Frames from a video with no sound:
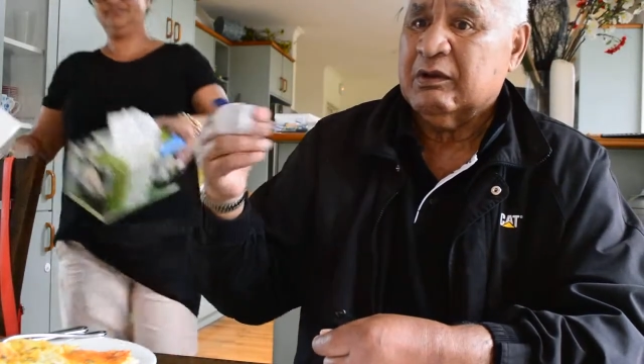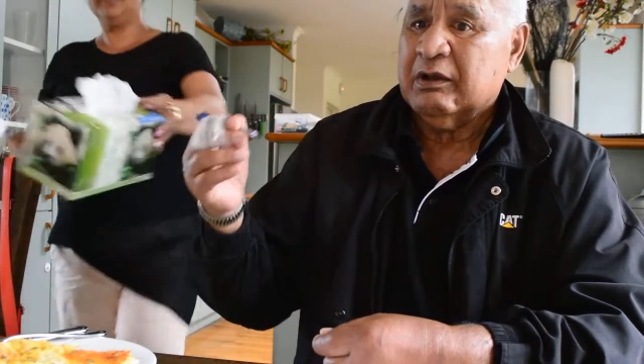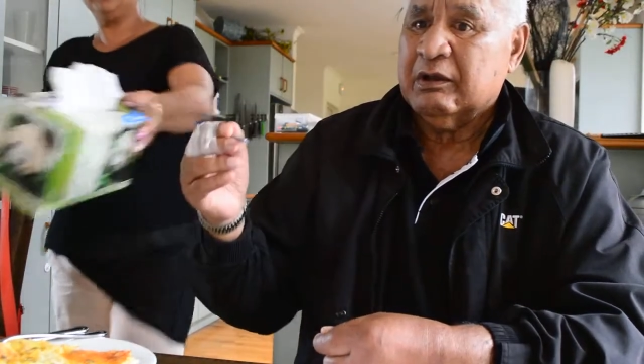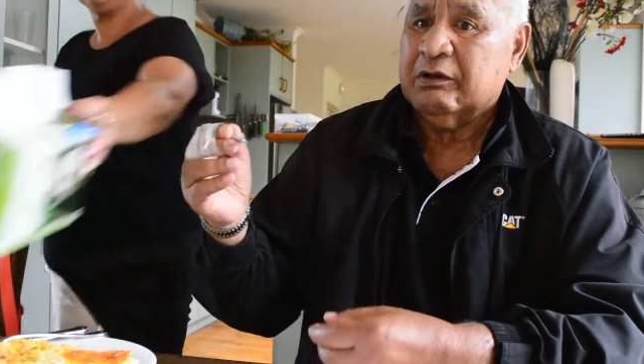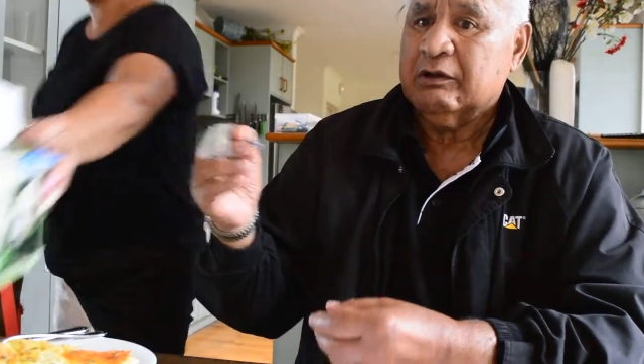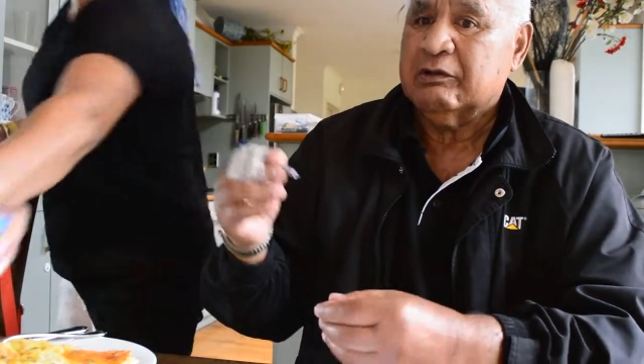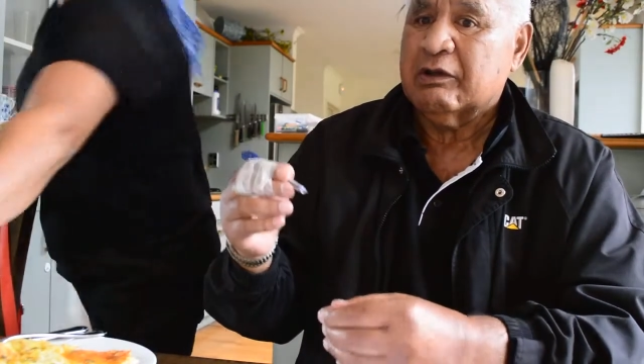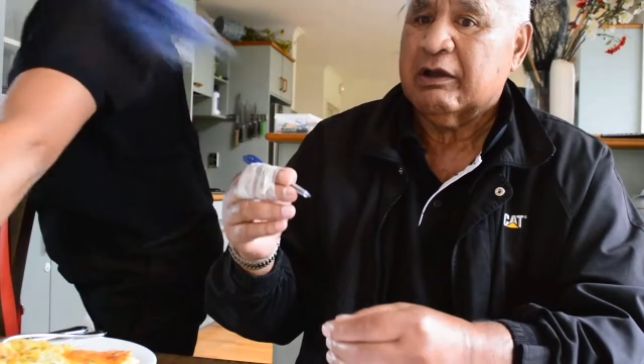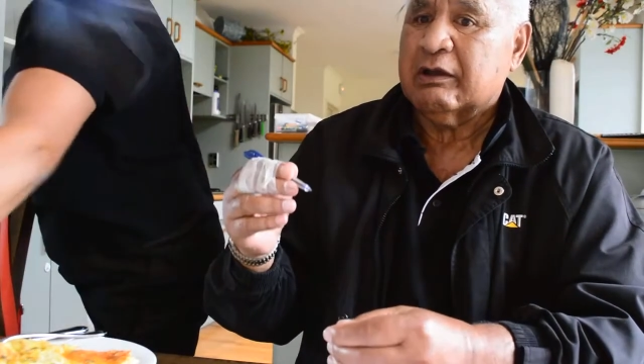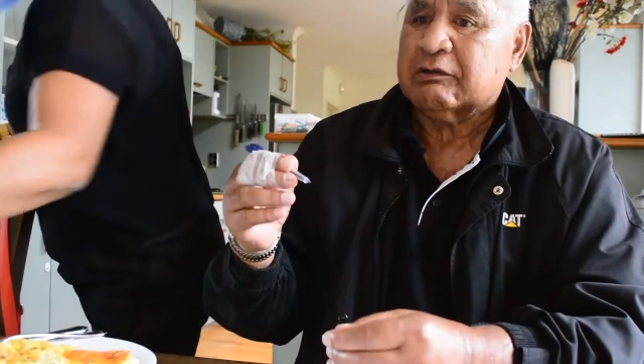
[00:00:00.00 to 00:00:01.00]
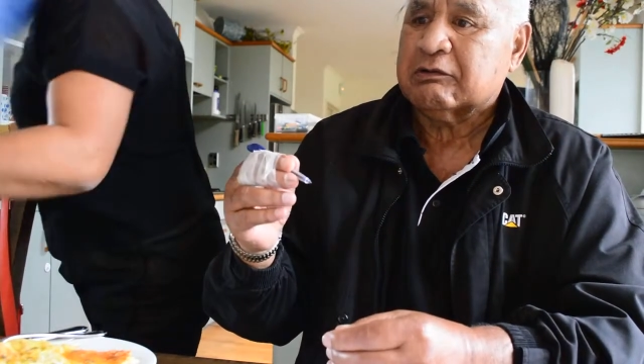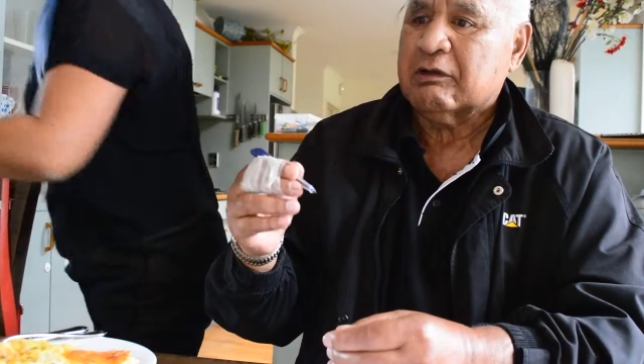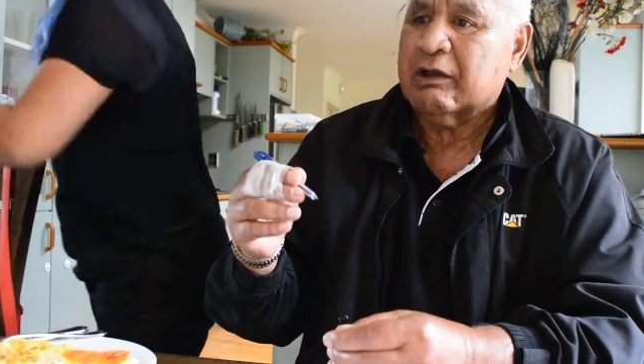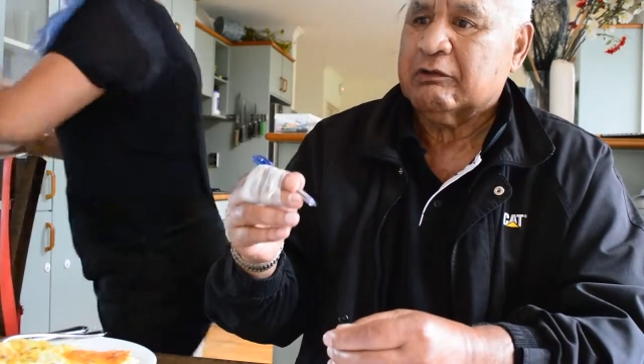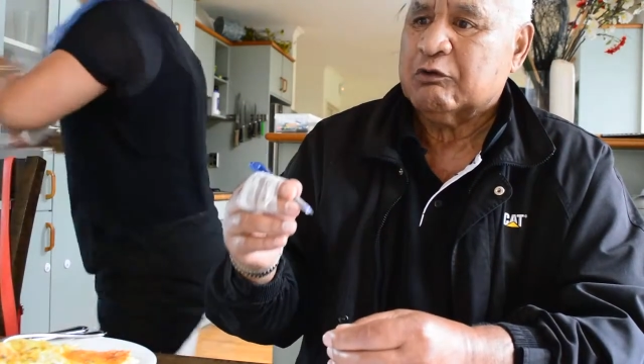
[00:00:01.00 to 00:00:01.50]
And in that
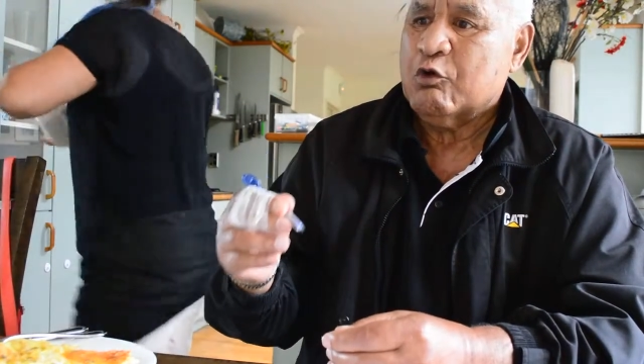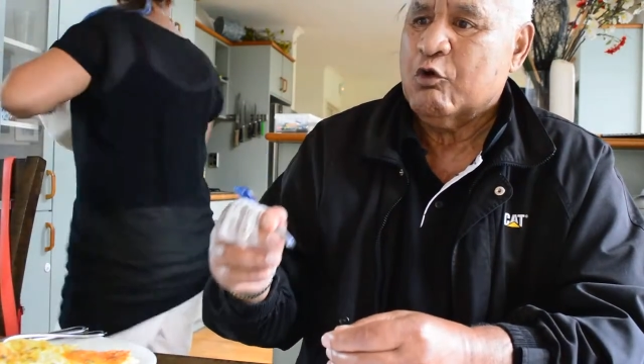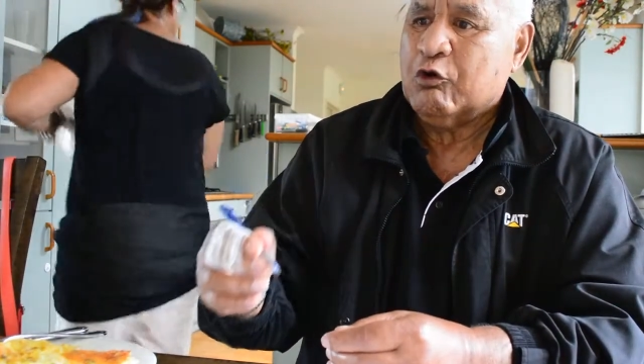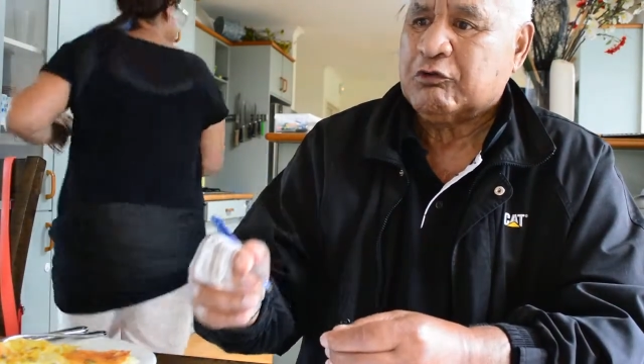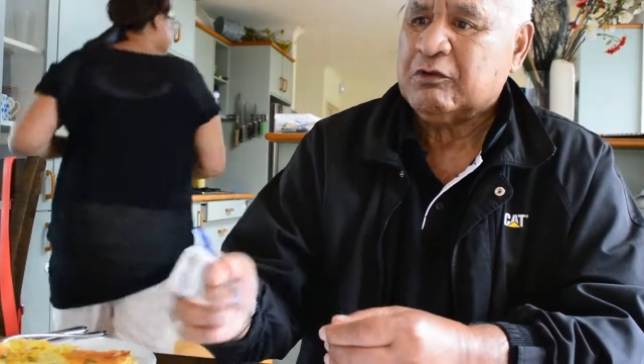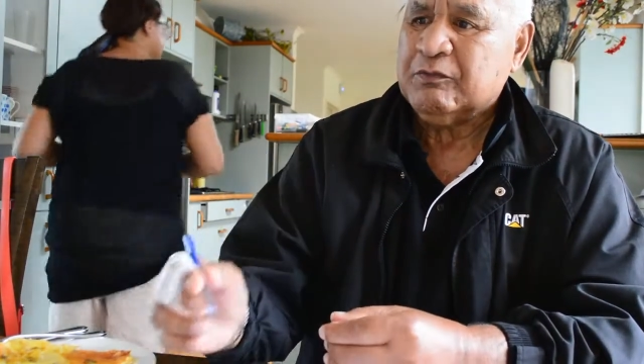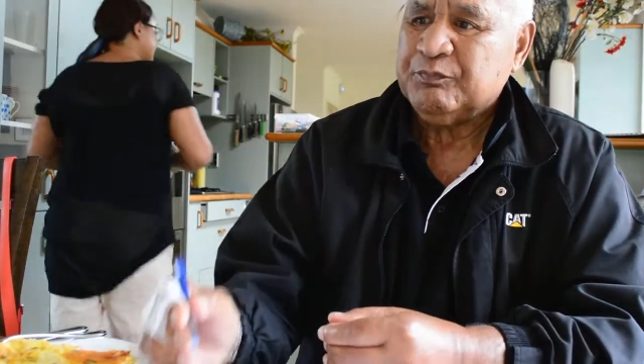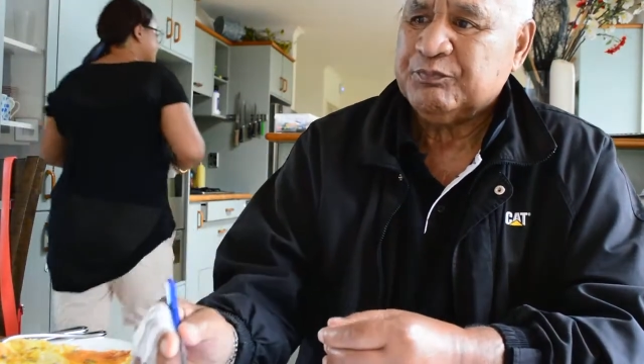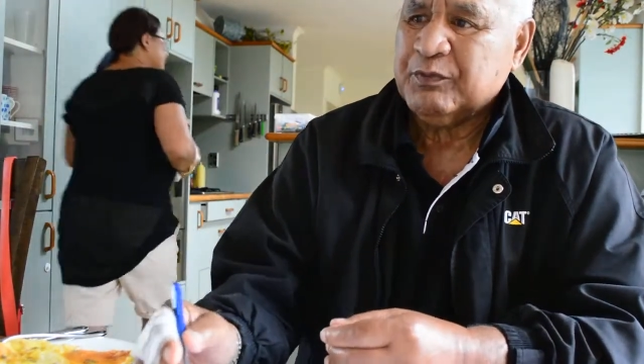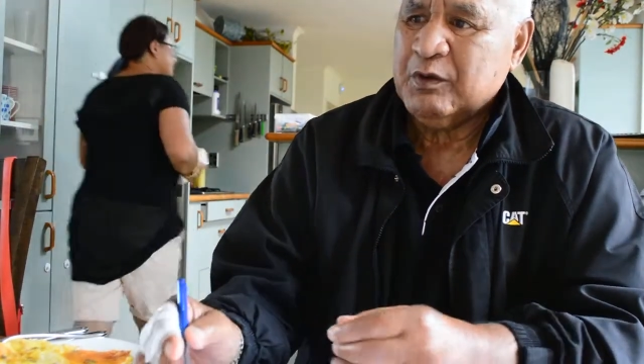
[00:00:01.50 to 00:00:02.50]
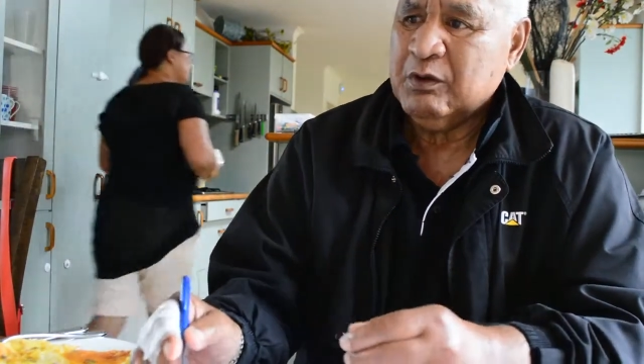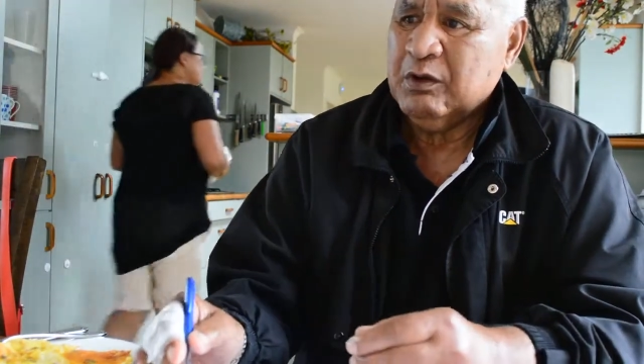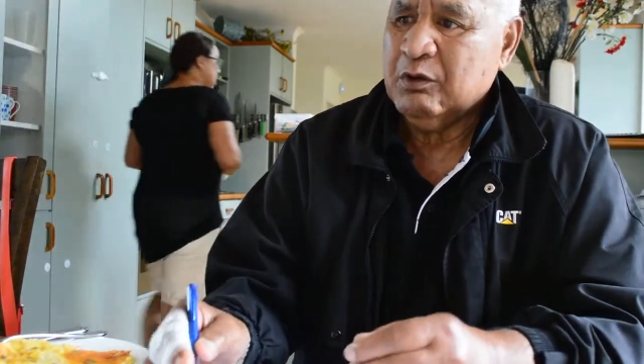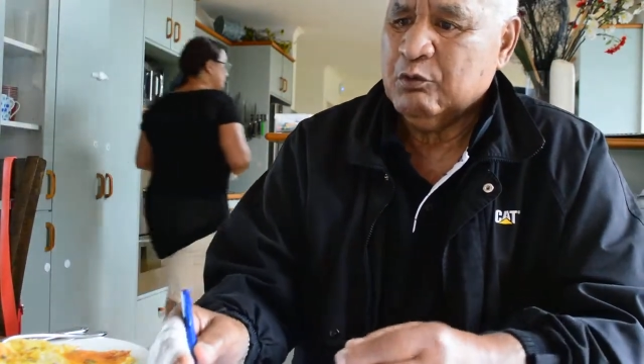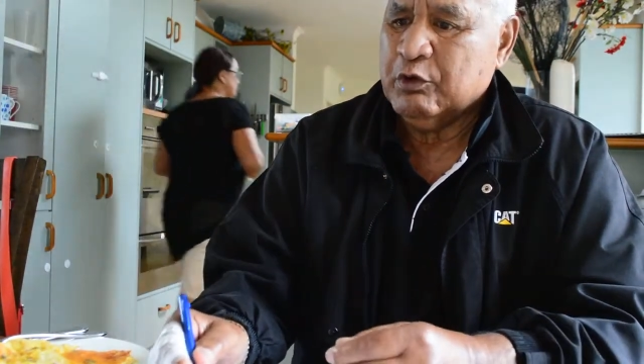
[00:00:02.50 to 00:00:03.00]
land court,
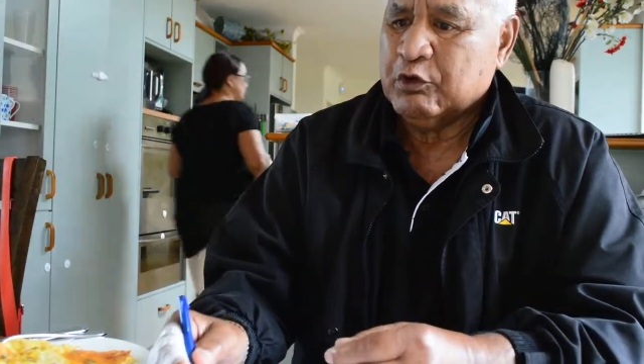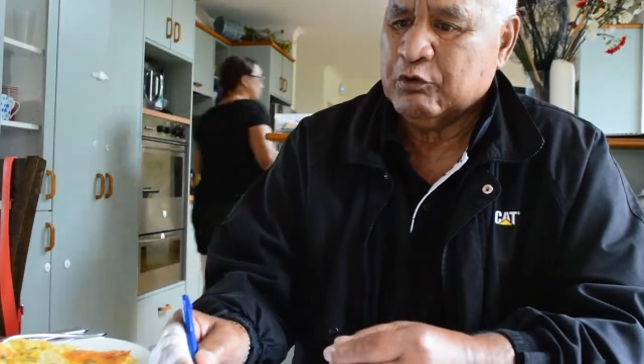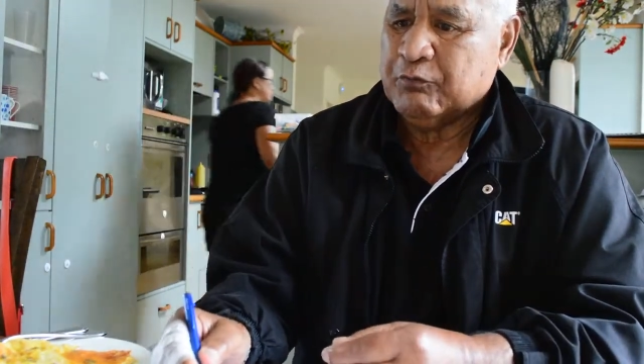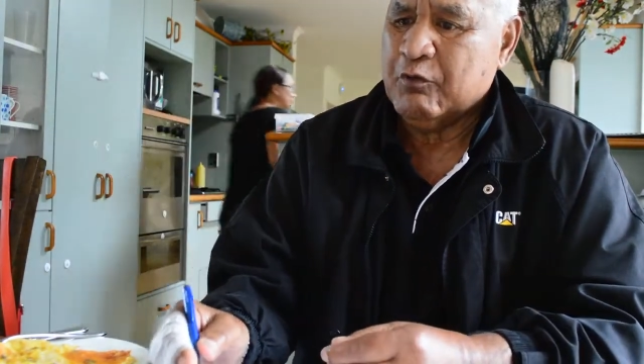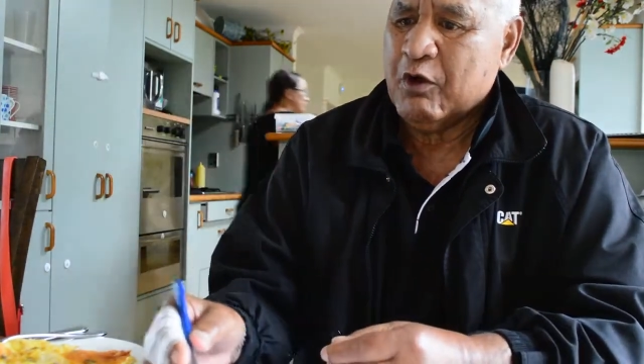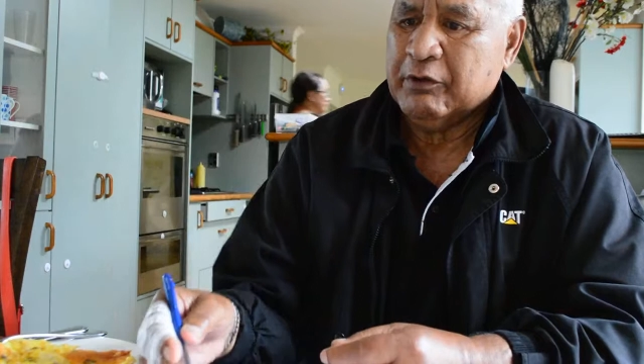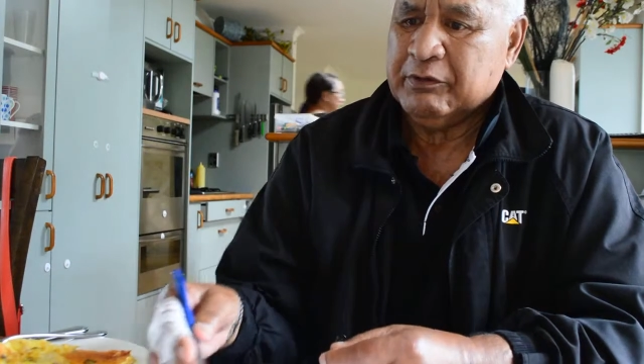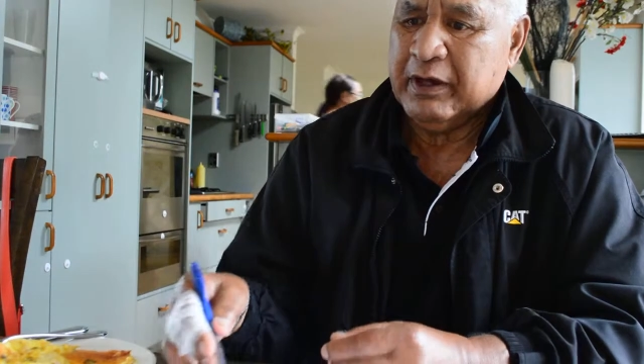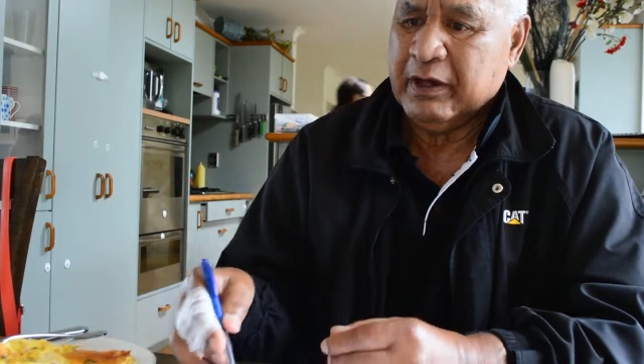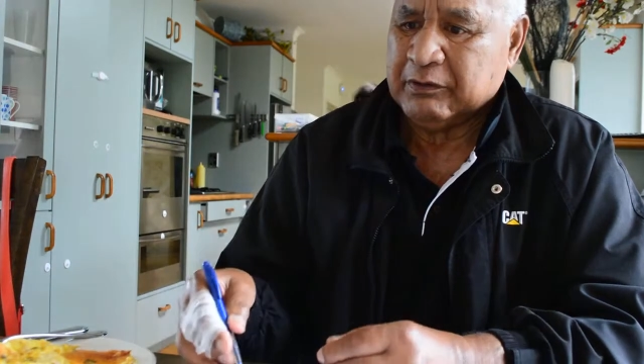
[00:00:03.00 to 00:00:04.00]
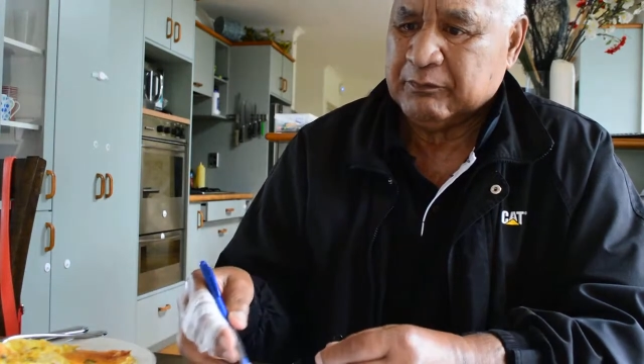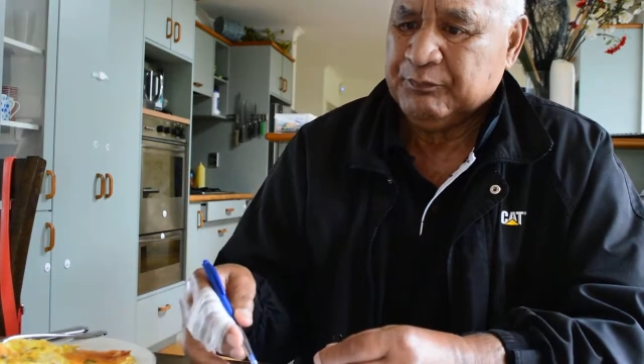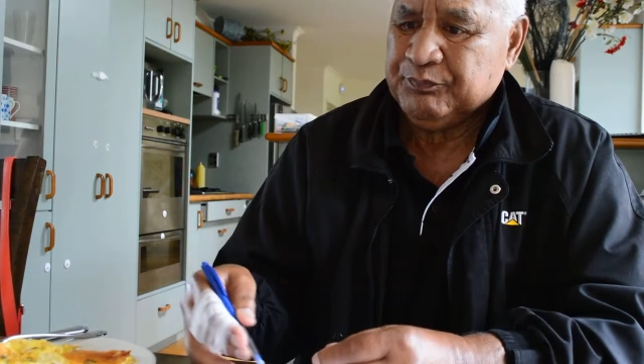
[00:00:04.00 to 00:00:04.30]
we could find out,